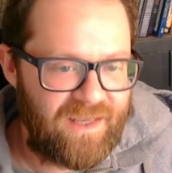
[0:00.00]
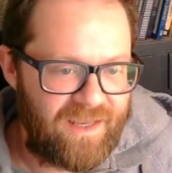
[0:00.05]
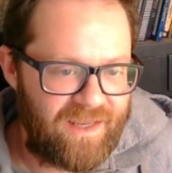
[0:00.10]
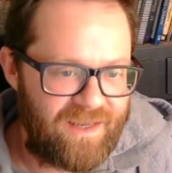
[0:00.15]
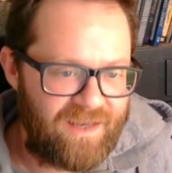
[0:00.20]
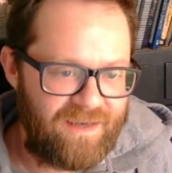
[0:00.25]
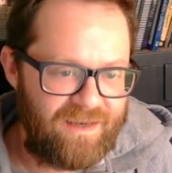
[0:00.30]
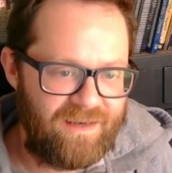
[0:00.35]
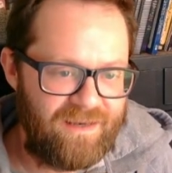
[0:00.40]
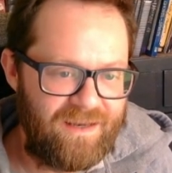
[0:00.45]

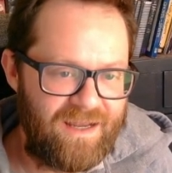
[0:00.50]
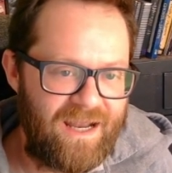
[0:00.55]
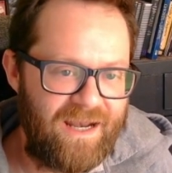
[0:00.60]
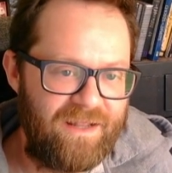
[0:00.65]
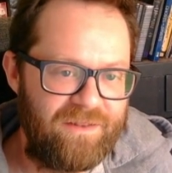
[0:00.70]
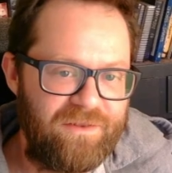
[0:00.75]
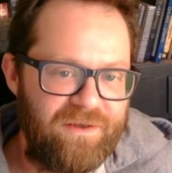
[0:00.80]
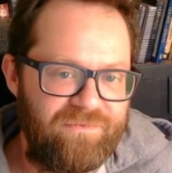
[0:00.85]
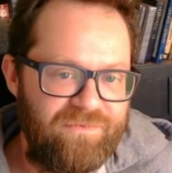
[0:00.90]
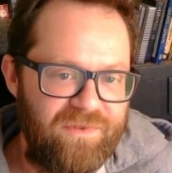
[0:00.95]
and I
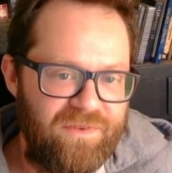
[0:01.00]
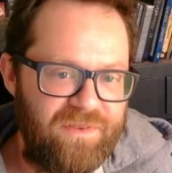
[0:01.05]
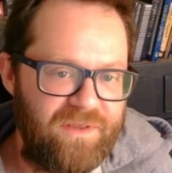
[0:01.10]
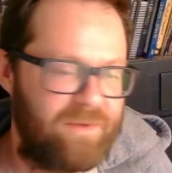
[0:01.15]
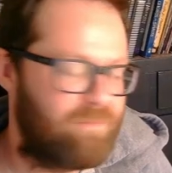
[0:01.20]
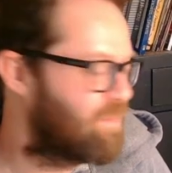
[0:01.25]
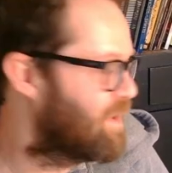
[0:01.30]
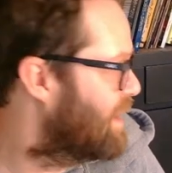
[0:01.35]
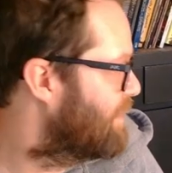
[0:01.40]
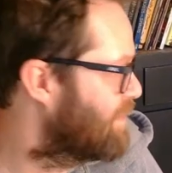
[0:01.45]
didn't love the
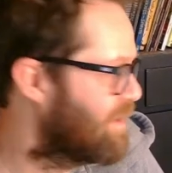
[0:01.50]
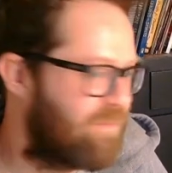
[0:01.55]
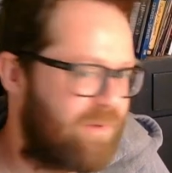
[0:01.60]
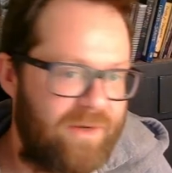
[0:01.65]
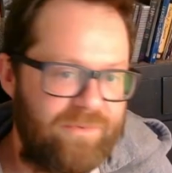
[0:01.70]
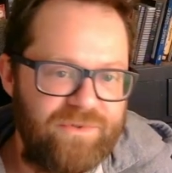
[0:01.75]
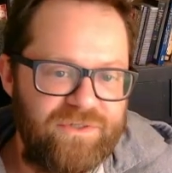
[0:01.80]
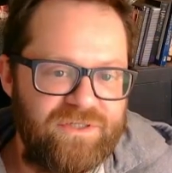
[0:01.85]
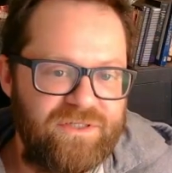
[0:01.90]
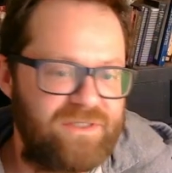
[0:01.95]
theme, but I'm going to
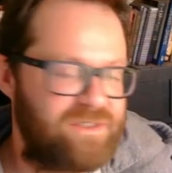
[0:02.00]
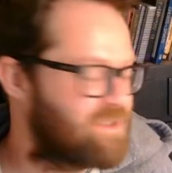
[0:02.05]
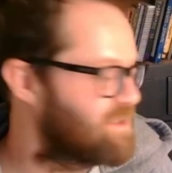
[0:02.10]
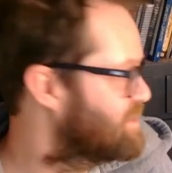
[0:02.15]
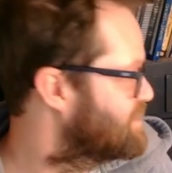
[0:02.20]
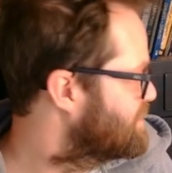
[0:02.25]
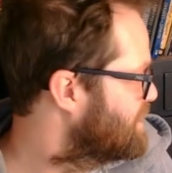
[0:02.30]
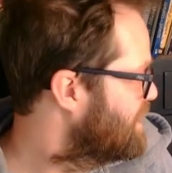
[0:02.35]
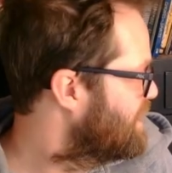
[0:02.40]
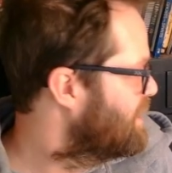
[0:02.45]
publish this
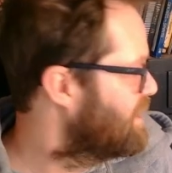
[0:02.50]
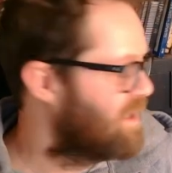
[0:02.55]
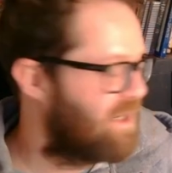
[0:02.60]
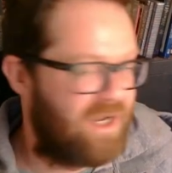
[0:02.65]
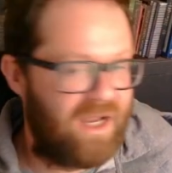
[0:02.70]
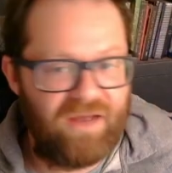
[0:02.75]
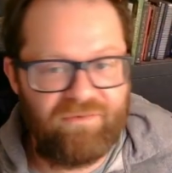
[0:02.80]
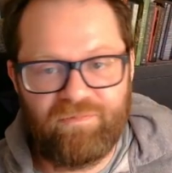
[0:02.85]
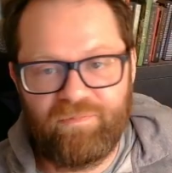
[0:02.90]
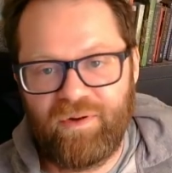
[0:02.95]
because
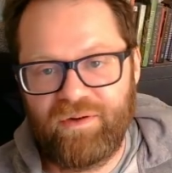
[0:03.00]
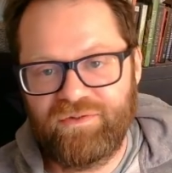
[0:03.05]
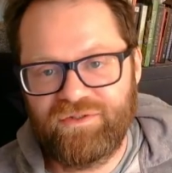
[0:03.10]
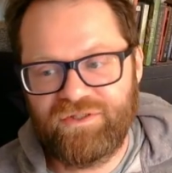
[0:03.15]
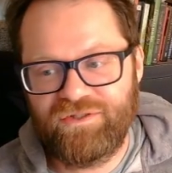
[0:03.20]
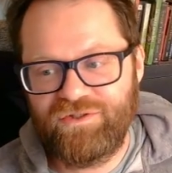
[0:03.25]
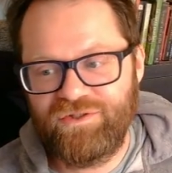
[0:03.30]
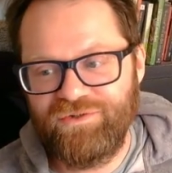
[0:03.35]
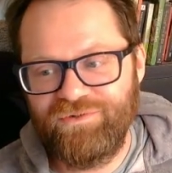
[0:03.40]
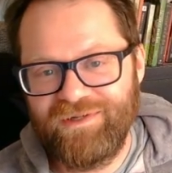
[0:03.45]
I haven't
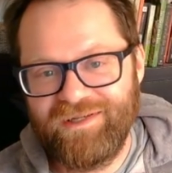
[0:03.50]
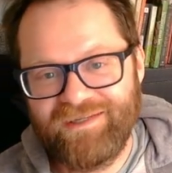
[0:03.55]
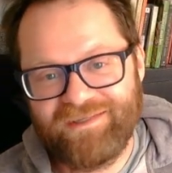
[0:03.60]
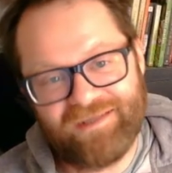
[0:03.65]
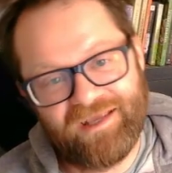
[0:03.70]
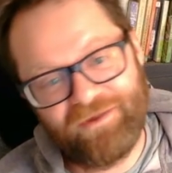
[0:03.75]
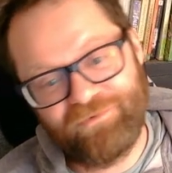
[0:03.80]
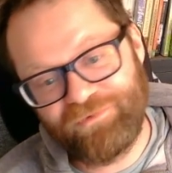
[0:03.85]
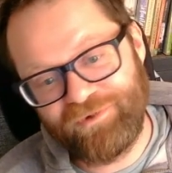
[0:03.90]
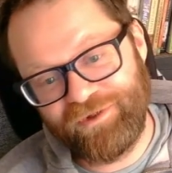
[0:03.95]
published in 2 weeks,
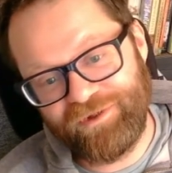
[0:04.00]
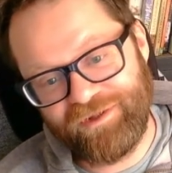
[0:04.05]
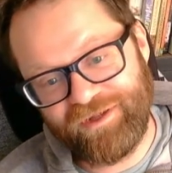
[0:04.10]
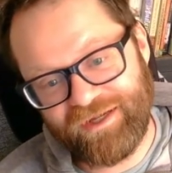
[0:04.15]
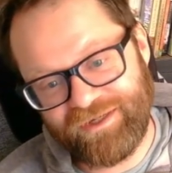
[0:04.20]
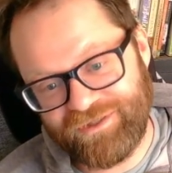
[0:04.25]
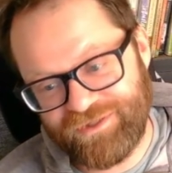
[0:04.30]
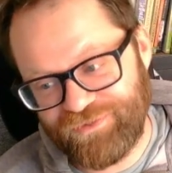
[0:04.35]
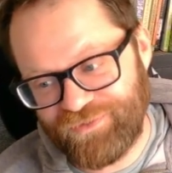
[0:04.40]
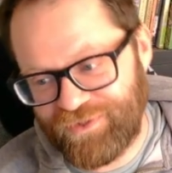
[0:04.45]
and really
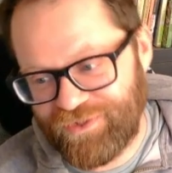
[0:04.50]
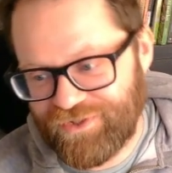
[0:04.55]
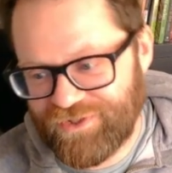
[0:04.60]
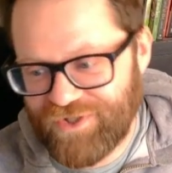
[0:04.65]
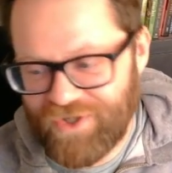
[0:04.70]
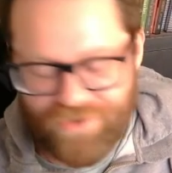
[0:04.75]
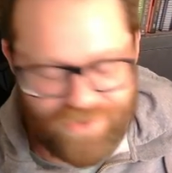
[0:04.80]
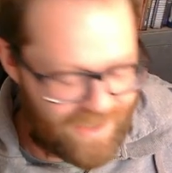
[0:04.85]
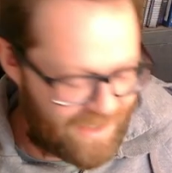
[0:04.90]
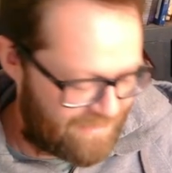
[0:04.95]
I just want to
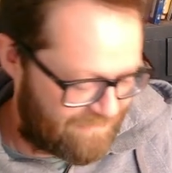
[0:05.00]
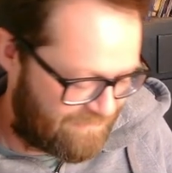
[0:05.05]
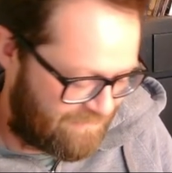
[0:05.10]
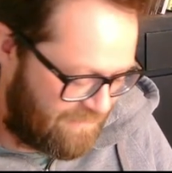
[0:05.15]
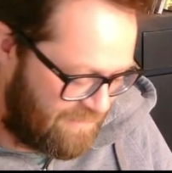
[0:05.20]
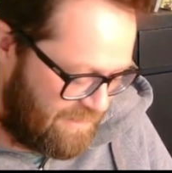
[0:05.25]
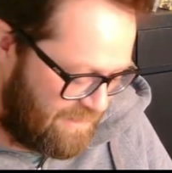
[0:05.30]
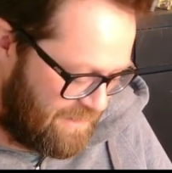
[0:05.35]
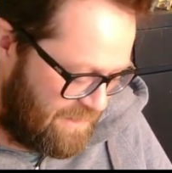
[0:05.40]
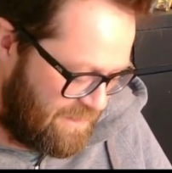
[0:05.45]
show off
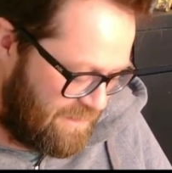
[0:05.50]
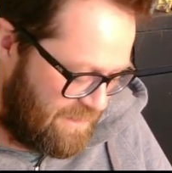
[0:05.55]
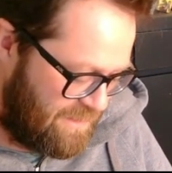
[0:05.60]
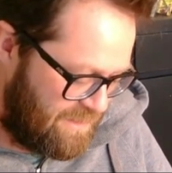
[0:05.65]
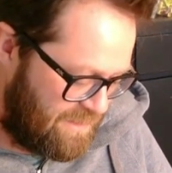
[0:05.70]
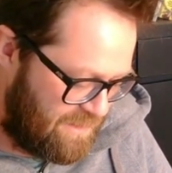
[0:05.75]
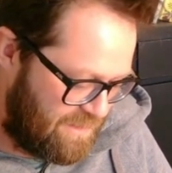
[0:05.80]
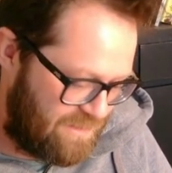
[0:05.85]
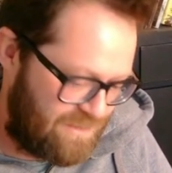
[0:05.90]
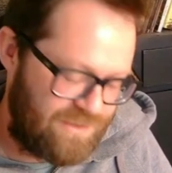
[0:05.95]

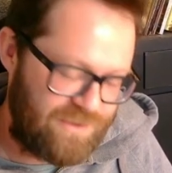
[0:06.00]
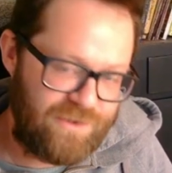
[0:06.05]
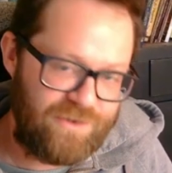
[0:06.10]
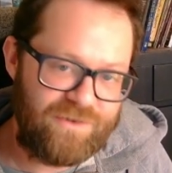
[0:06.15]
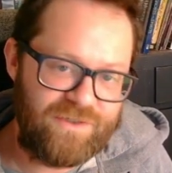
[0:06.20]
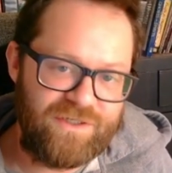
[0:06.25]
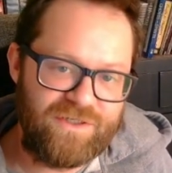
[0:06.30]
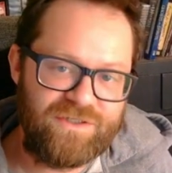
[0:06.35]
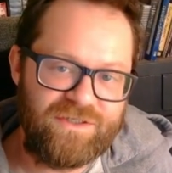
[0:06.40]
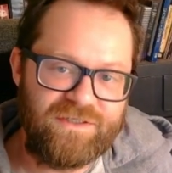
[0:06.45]
the new
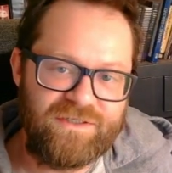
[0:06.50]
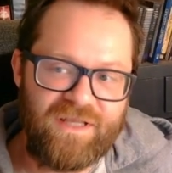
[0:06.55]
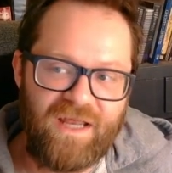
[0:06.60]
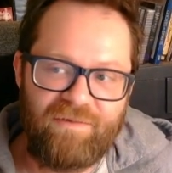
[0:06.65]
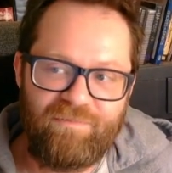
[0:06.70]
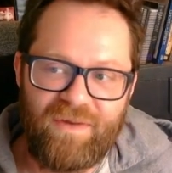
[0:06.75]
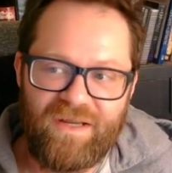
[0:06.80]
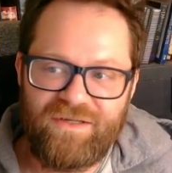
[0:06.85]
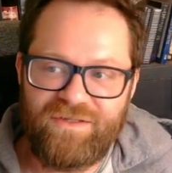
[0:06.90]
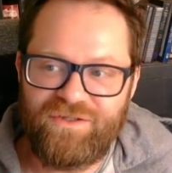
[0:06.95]
additions that I
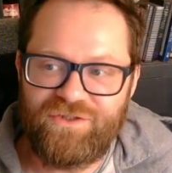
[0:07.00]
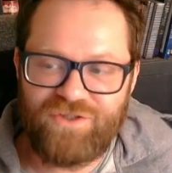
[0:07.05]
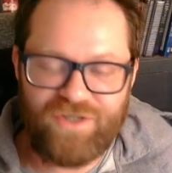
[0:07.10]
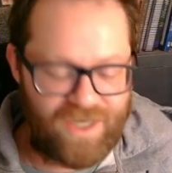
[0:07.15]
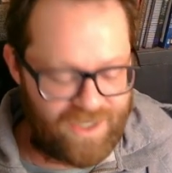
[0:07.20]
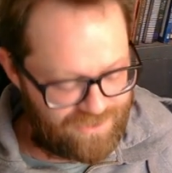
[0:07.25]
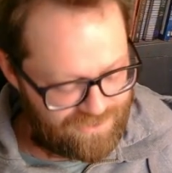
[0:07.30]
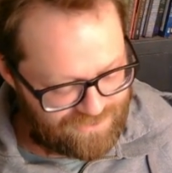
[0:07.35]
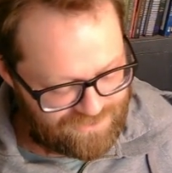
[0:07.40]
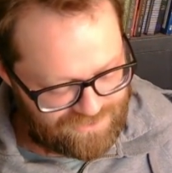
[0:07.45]
made to the
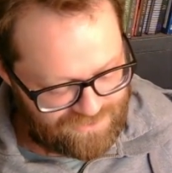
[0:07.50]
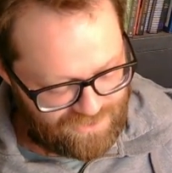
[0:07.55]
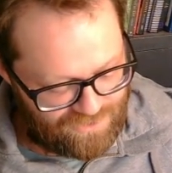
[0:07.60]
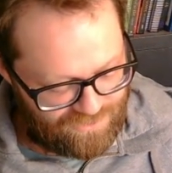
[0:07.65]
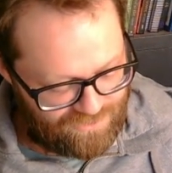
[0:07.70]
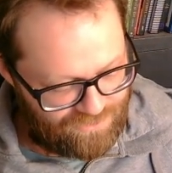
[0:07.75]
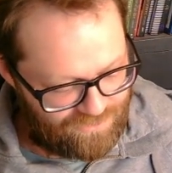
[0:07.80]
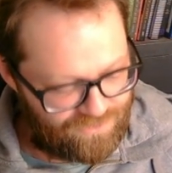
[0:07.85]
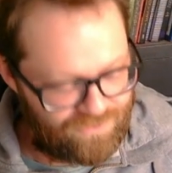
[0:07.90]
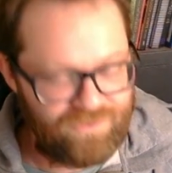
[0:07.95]
channel.
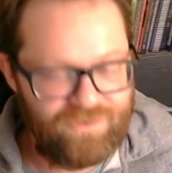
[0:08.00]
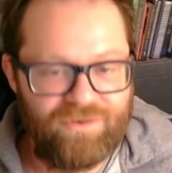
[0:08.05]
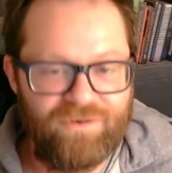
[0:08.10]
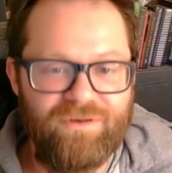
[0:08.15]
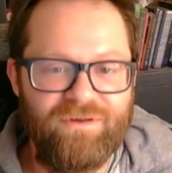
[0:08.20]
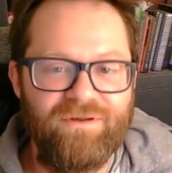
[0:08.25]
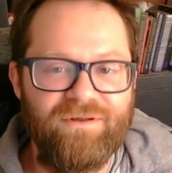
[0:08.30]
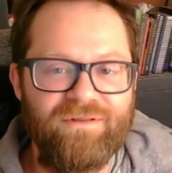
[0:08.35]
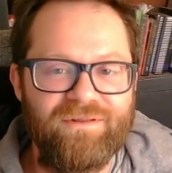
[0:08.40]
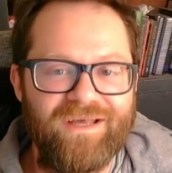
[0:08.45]
So
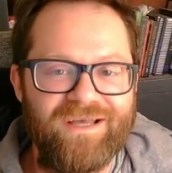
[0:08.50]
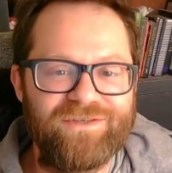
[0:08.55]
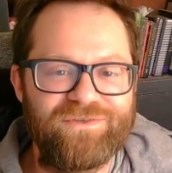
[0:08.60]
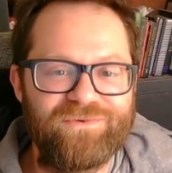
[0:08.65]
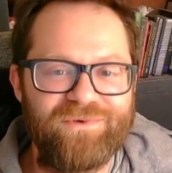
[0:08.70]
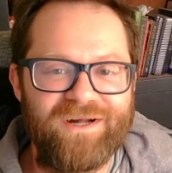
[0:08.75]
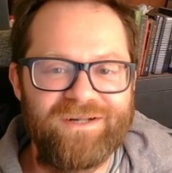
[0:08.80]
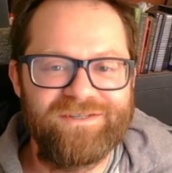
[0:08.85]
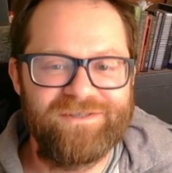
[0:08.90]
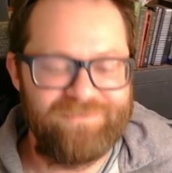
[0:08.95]
thanks for
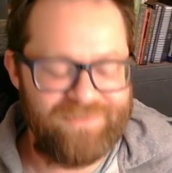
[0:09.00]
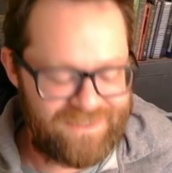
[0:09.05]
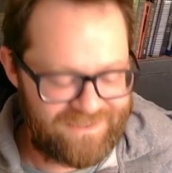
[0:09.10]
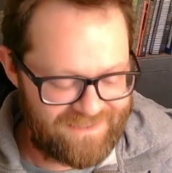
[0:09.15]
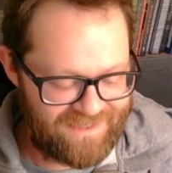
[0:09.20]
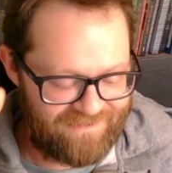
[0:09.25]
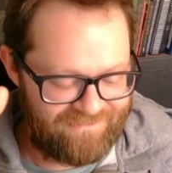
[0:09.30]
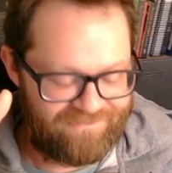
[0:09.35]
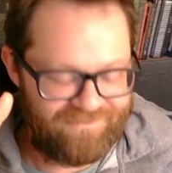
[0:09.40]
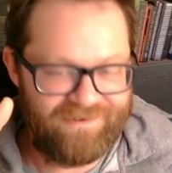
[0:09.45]
watching. Be
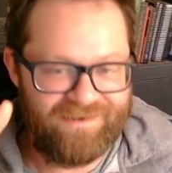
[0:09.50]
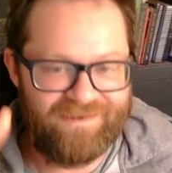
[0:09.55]
safe.